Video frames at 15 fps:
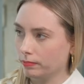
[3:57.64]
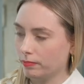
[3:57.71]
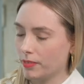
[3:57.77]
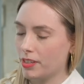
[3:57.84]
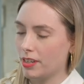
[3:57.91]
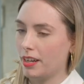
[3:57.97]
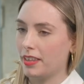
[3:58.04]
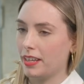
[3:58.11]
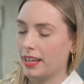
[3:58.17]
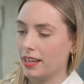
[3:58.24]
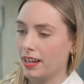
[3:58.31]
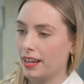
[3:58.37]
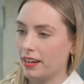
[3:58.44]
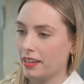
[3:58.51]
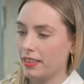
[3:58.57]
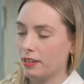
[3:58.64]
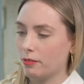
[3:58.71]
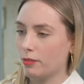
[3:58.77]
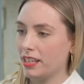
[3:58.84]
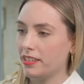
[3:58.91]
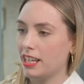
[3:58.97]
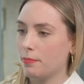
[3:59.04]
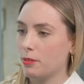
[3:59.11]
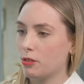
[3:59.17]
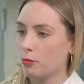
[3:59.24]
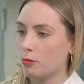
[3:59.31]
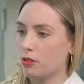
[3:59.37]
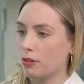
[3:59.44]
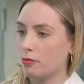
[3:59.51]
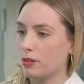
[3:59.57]
Certainly. And I think red teamers
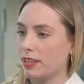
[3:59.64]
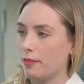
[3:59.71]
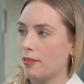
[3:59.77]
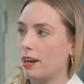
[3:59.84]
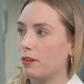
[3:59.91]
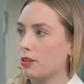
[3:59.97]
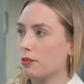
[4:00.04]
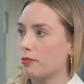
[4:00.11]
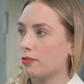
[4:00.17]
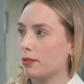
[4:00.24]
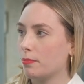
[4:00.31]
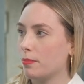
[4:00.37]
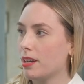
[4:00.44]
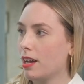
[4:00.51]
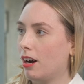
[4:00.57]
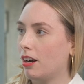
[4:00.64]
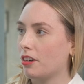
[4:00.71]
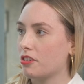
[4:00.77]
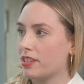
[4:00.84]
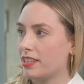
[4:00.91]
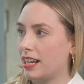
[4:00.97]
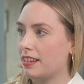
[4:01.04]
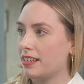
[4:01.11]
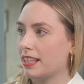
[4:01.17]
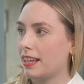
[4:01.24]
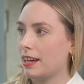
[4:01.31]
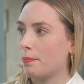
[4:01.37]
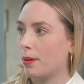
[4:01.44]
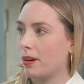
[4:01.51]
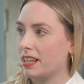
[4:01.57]
also really value from understanding
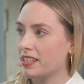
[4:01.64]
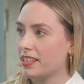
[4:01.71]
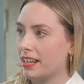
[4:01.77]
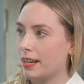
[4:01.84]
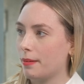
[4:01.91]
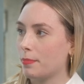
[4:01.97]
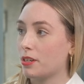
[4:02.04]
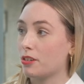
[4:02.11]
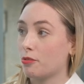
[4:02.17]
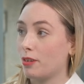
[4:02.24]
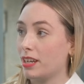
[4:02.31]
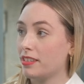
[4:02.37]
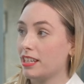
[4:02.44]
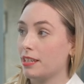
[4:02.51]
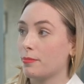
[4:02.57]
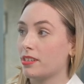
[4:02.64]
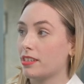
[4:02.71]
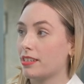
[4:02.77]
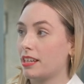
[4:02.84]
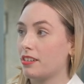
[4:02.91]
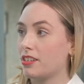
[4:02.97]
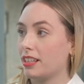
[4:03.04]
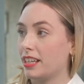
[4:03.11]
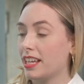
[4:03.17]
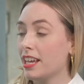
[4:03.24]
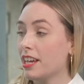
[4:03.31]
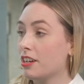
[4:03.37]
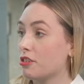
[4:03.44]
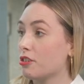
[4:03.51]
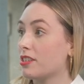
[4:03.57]
that mindset, because red team is essentially,
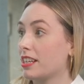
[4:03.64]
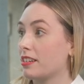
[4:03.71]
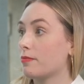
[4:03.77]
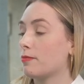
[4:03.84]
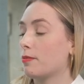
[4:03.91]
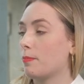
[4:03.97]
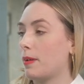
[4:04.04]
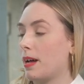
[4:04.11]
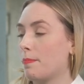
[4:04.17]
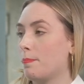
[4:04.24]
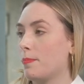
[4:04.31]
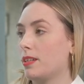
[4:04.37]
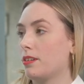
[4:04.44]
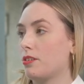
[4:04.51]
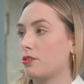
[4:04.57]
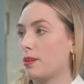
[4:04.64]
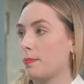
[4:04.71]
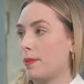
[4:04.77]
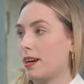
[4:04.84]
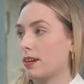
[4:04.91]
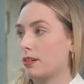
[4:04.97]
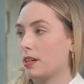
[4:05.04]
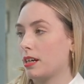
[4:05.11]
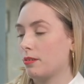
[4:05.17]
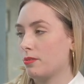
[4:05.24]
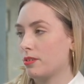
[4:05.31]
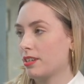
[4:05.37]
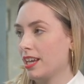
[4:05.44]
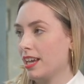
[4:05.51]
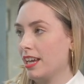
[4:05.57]
as you said, from that military
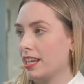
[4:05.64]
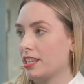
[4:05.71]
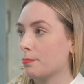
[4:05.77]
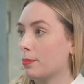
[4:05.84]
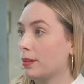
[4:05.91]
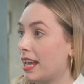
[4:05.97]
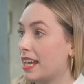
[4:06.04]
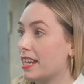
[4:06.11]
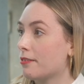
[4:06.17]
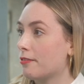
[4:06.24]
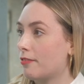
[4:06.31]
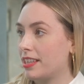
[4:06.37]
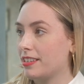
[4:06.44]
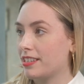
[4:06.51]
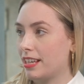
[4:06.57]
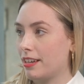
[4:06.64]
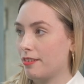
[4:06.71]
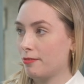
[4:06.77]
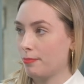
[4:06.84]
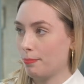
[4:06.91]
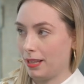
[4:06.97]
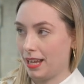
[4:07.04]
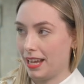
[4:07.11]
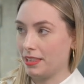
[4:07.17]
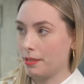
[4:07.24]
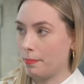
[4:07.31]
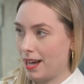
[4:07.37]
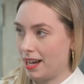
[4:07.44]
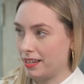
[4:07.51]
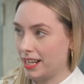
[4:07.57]
background, is playing offensive, playing the
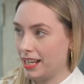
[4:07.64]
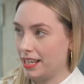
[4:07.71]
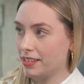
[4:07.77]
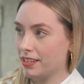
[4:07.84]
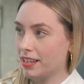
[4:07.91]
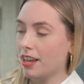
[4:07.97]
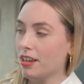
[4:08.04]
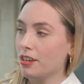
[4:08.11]
baddies.